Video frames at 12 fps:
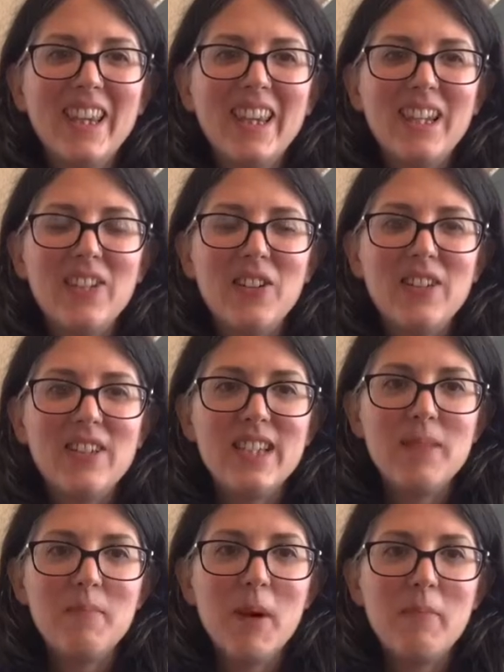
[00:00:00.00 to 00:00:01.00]
And here you see
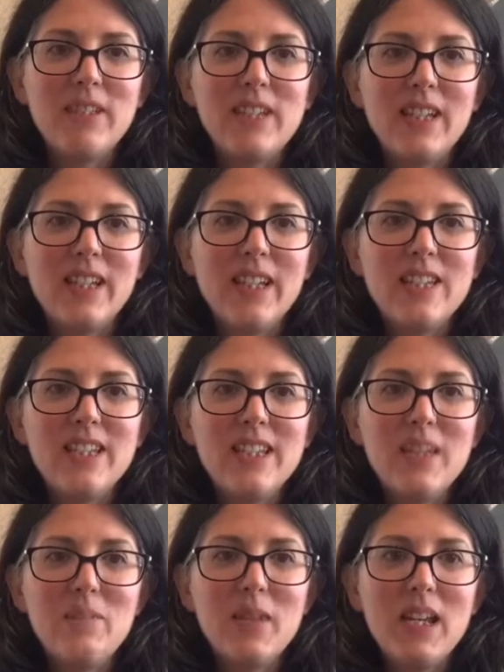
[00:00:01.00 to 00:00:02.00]
the mama duck
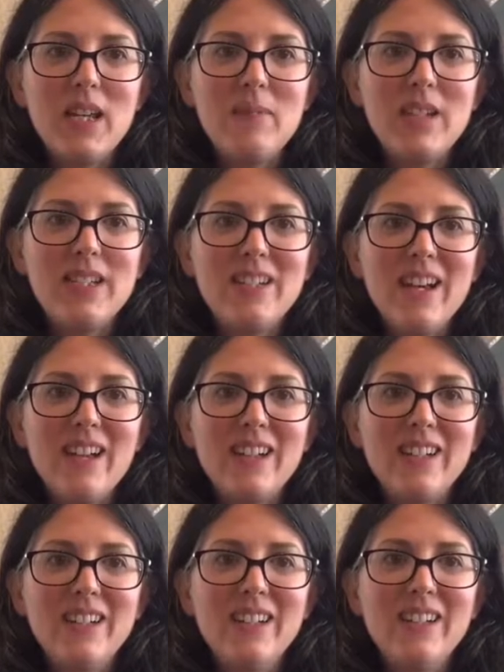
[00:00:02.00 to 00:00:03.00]
kissing the baby duck.
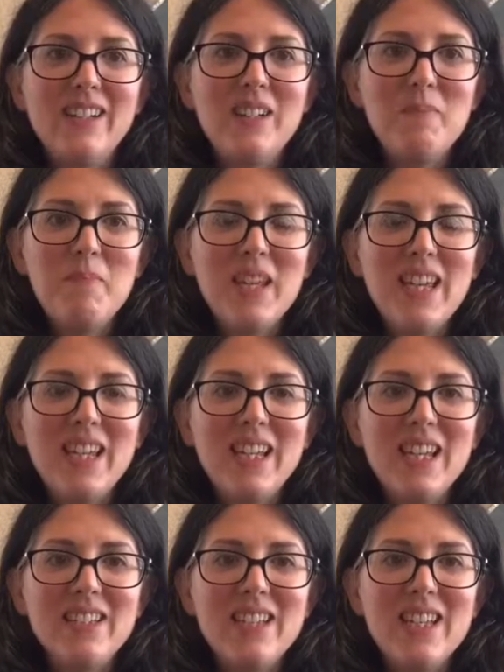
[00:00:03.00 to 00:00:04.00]
Big
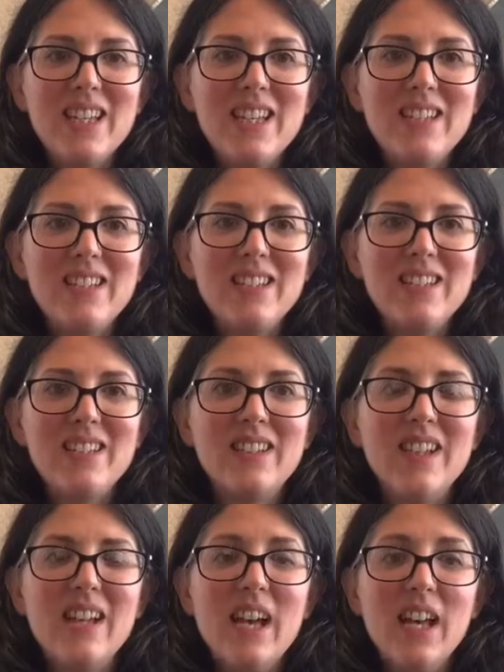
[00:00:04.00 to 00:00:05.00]
kisses.
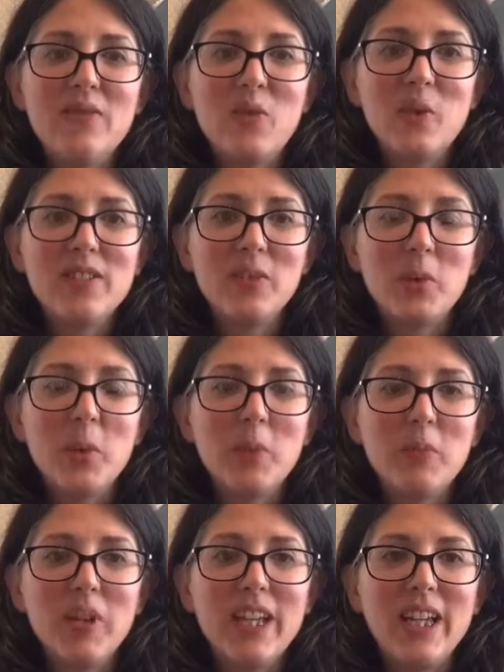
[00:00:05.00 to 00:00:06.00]
And of course,
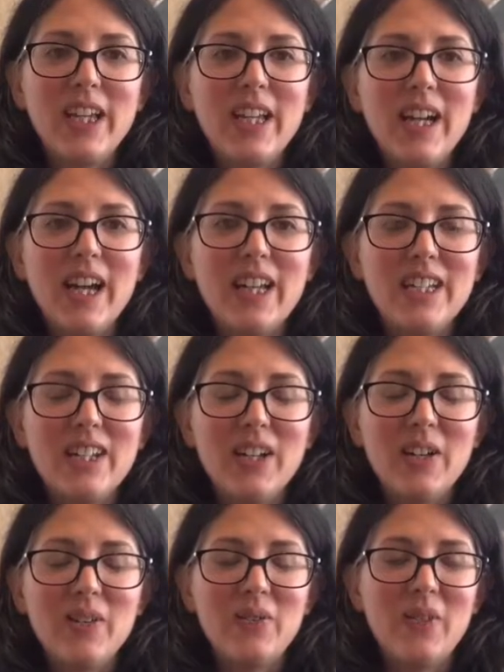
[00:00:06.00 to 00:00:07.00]
incorporating any kind
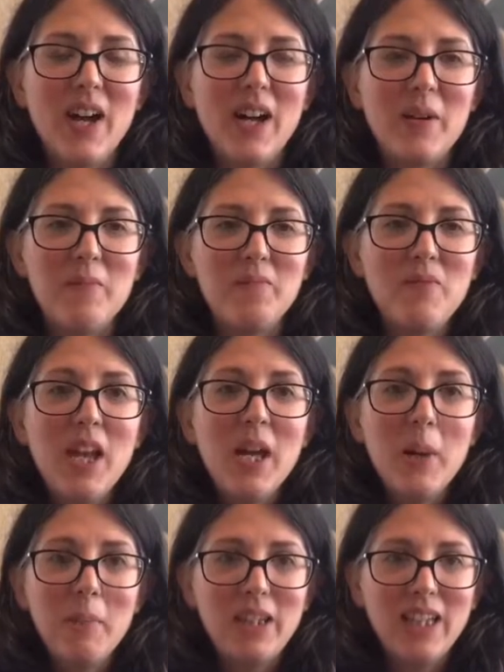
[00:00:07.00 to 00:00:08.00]
of
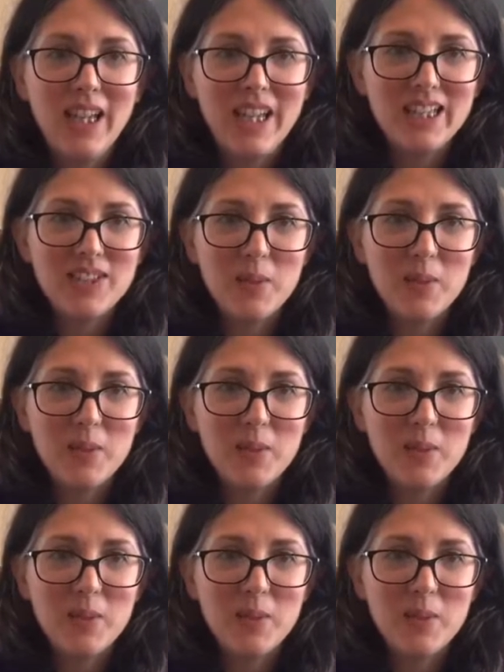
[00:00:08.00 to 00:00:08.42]
play into